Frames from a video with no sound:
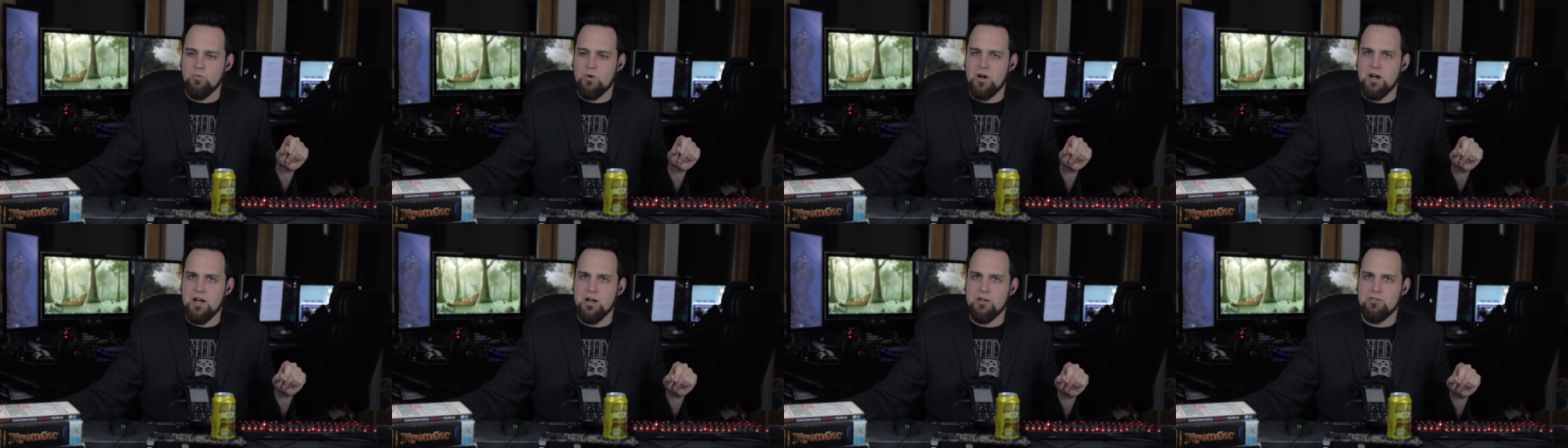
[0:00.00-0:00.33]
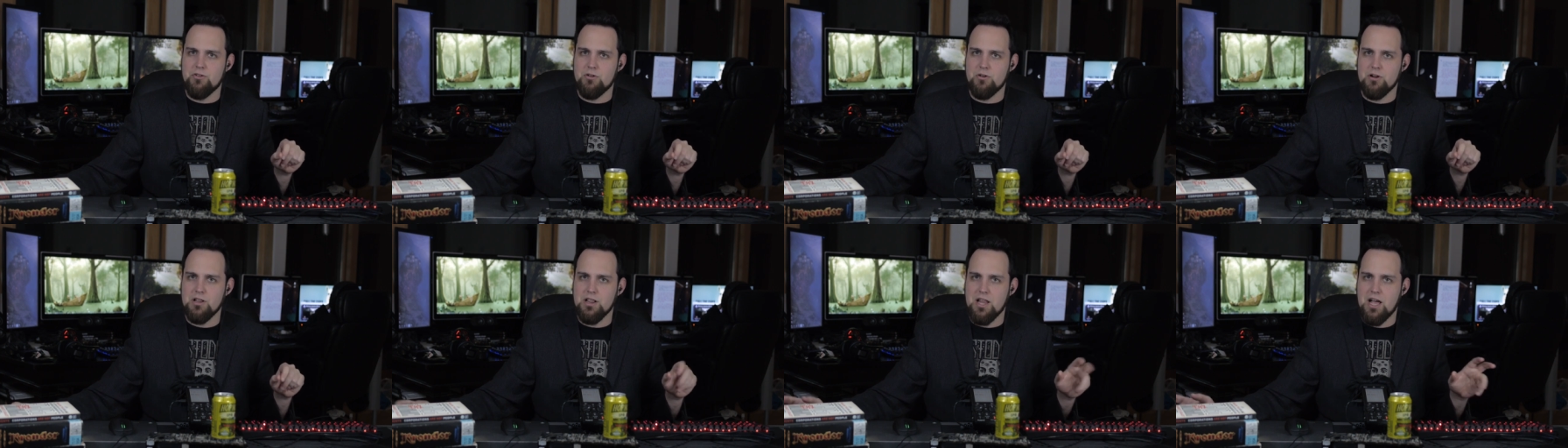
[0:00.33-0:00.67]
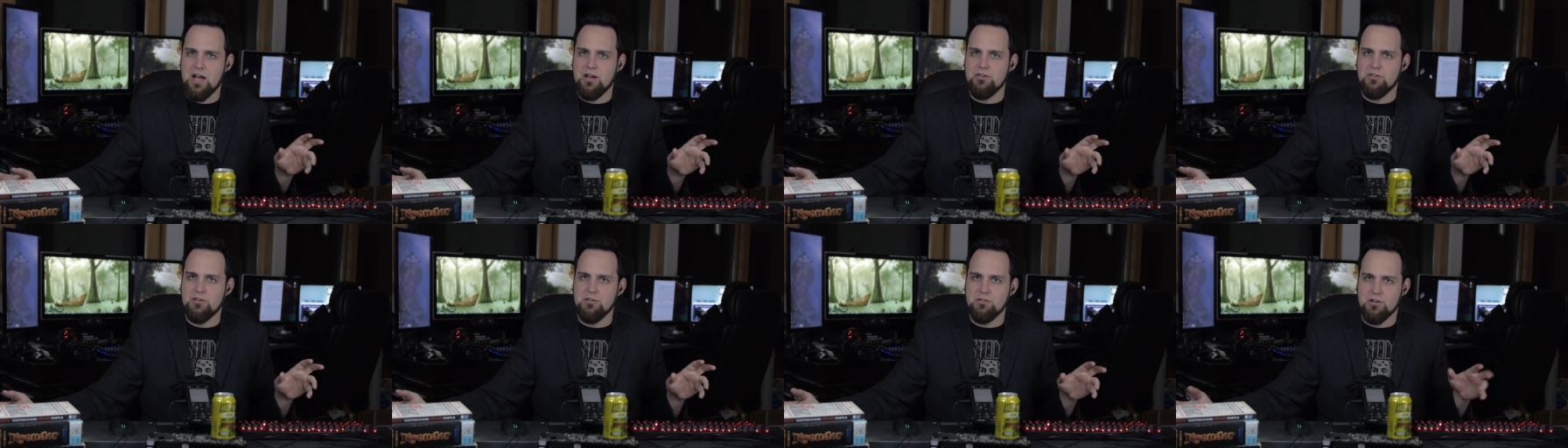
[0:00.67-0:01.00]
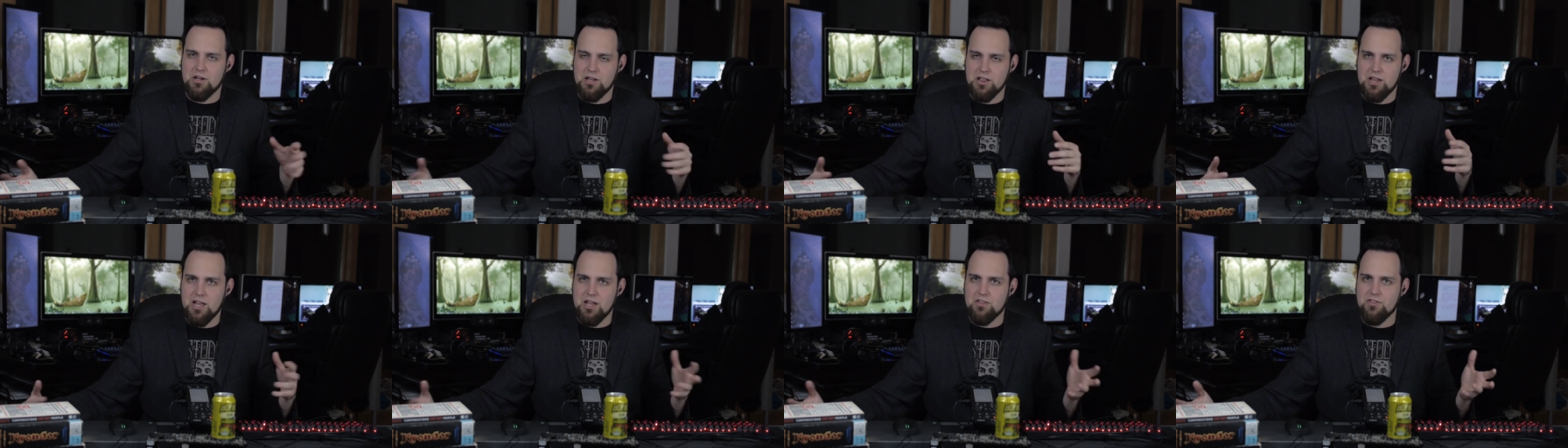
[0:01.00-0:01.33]
and why they're allowed
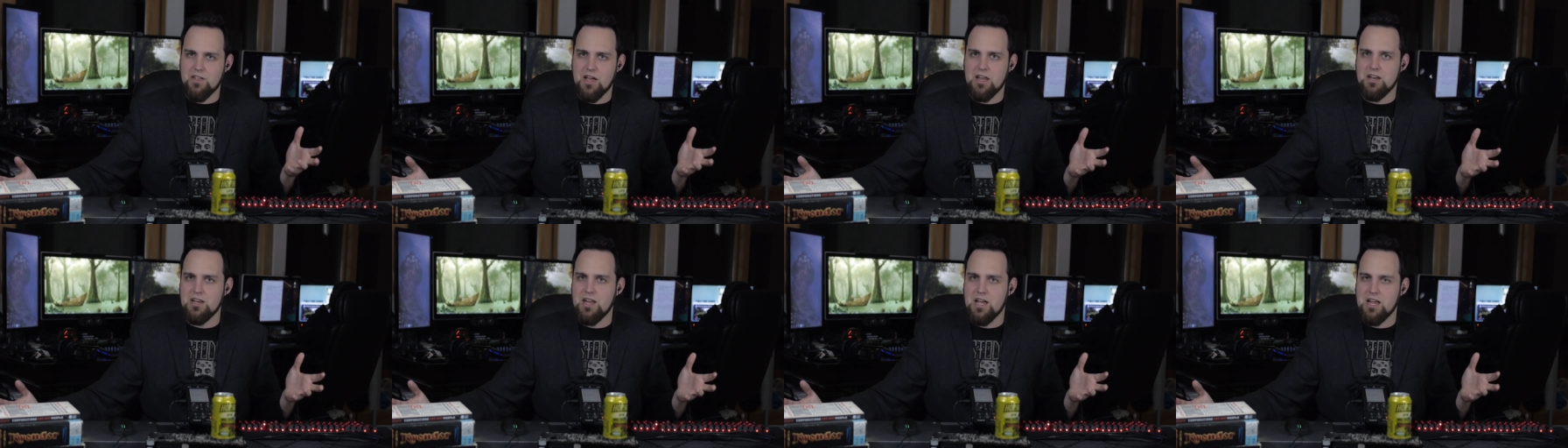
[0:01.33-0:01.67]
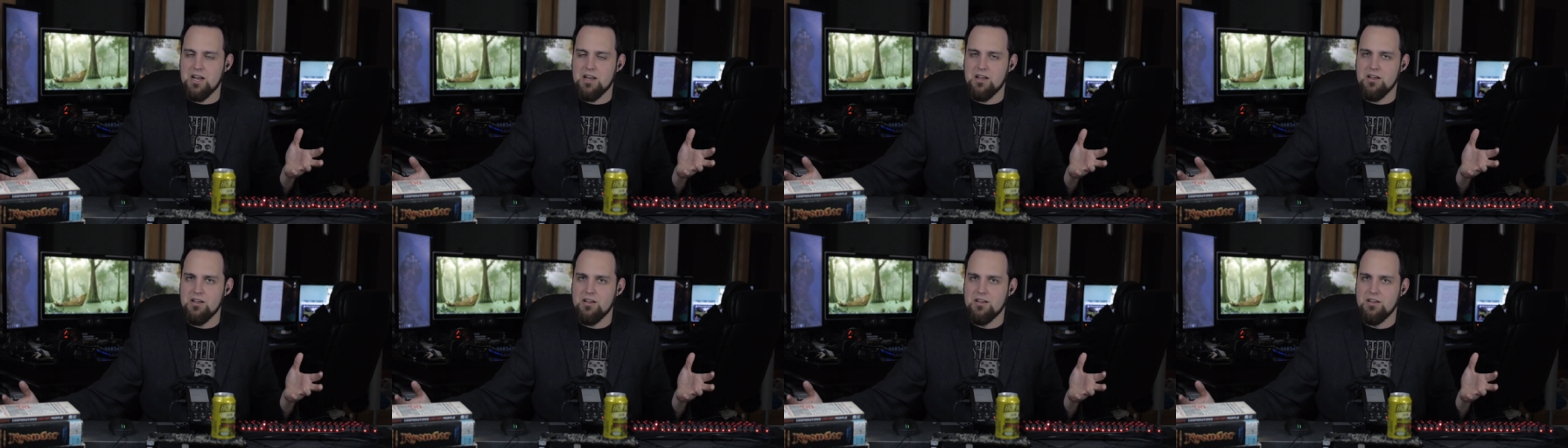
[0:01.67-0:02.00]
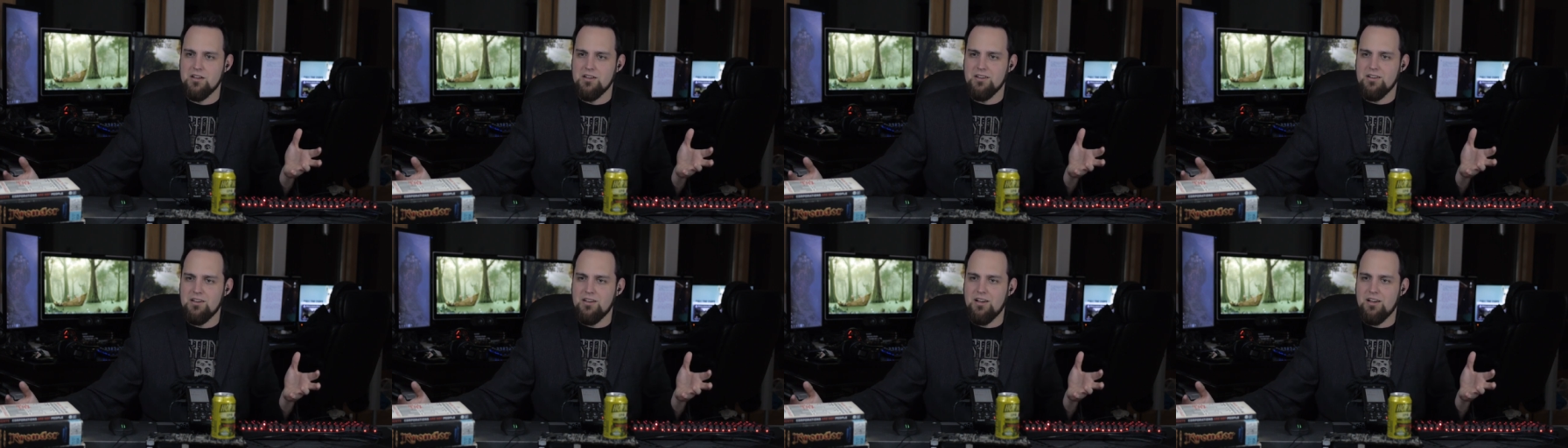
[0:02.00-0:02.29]
to collect that data.